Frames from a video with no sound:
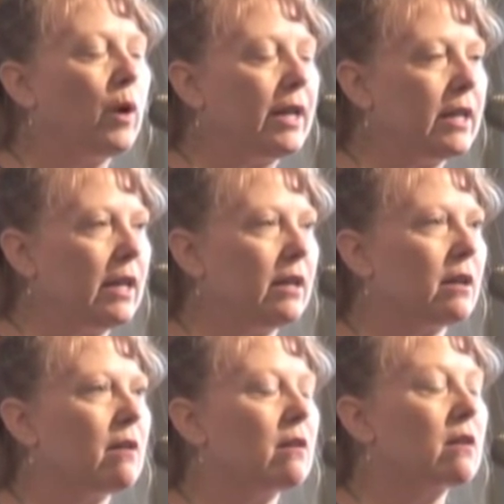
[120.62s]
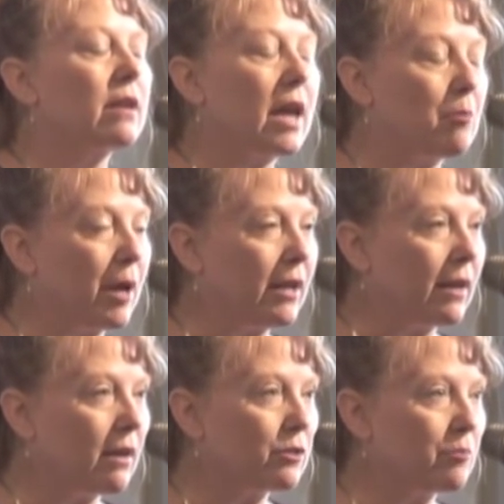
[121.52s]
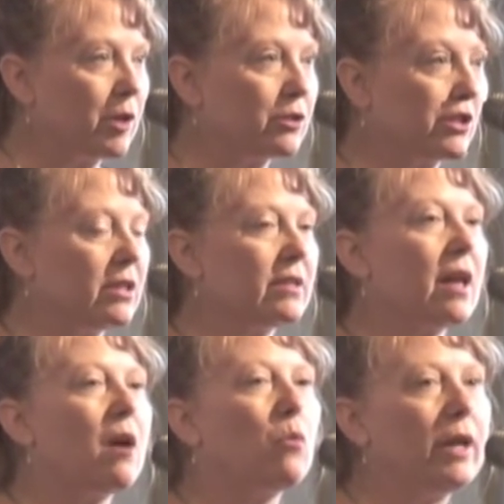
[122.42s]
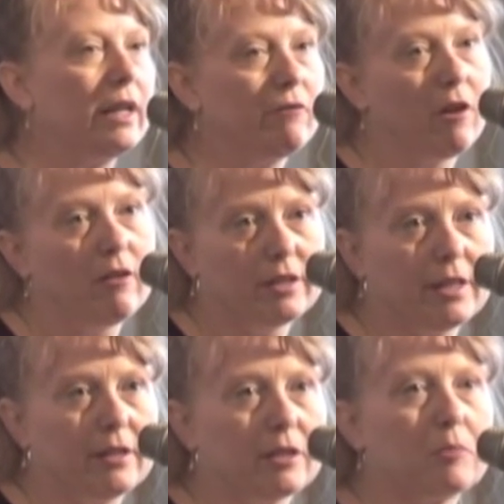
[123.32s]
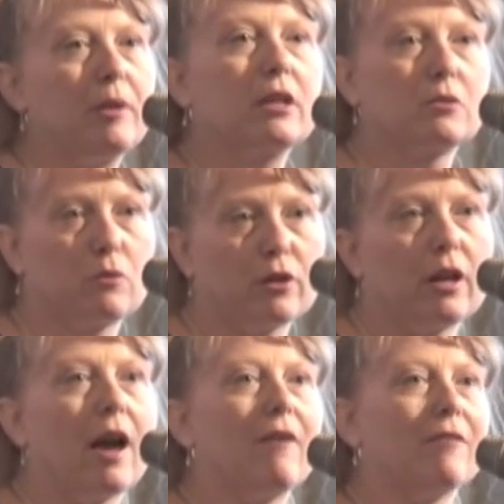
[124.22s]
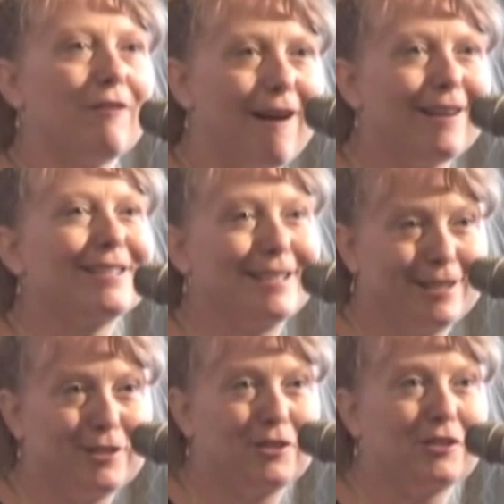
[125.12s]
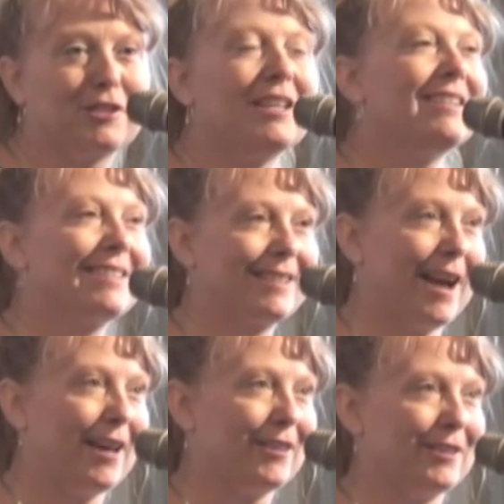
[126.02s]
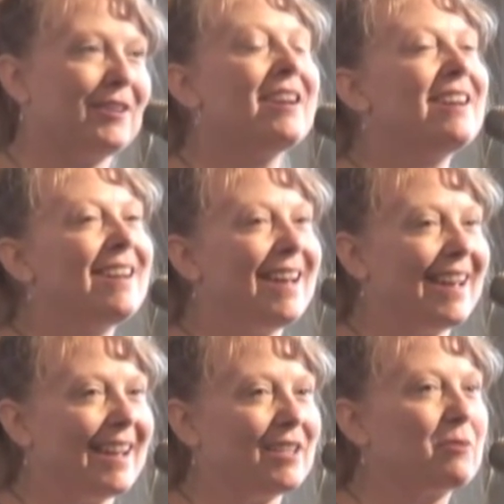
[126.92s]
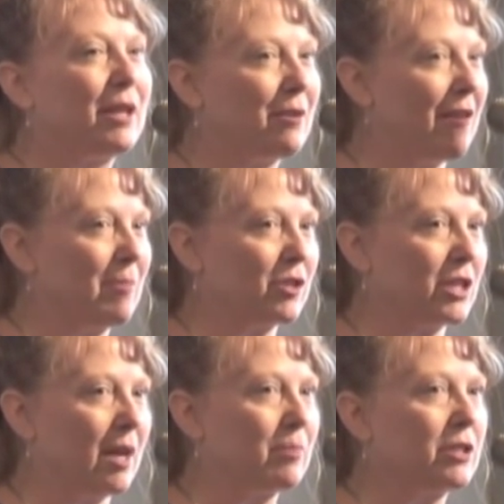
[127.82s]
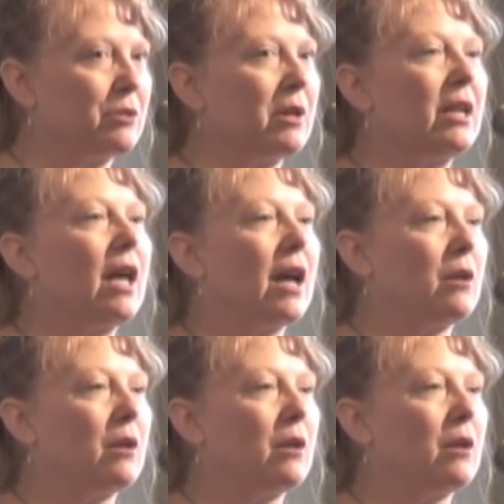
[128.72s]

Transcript: We need campaign contributions and we need volunteers because we're going to have a lot of signatures to gather, and we don't have much time to do it.